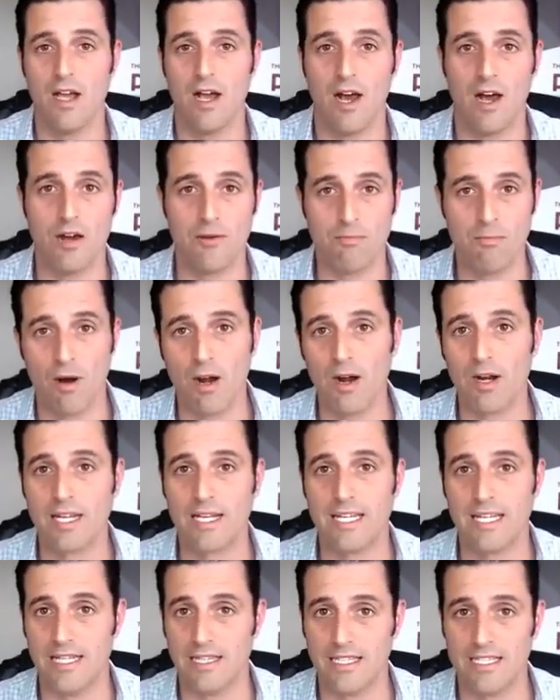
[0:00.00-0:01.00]
on
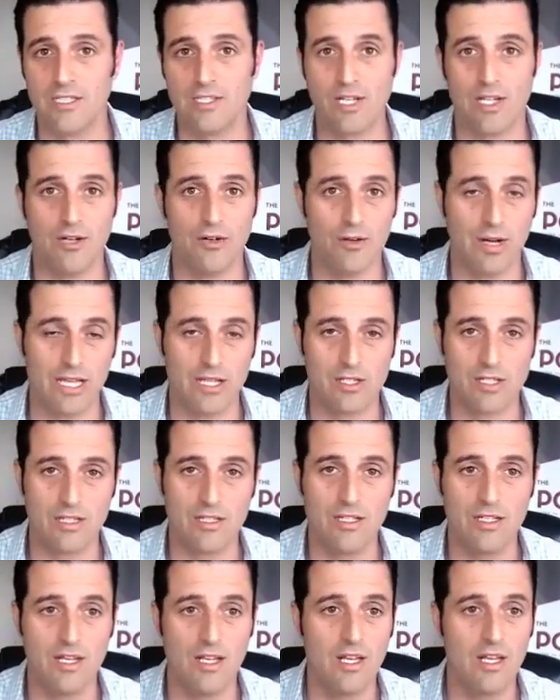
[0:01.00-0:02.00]
marketing and lead
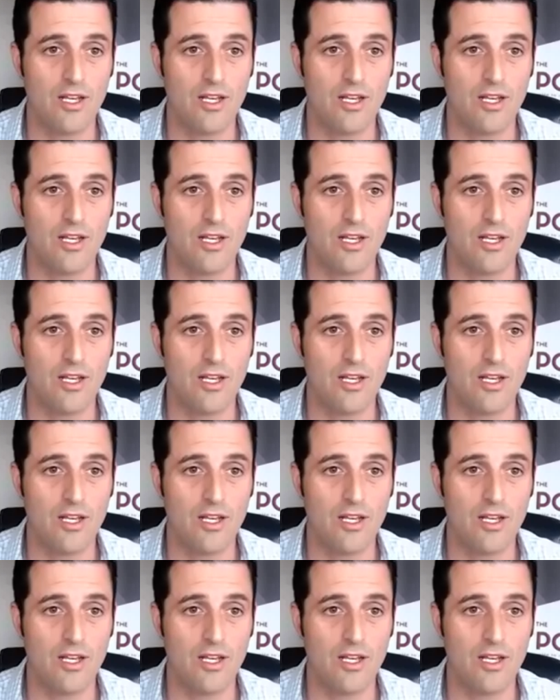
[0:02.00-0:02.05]
generation,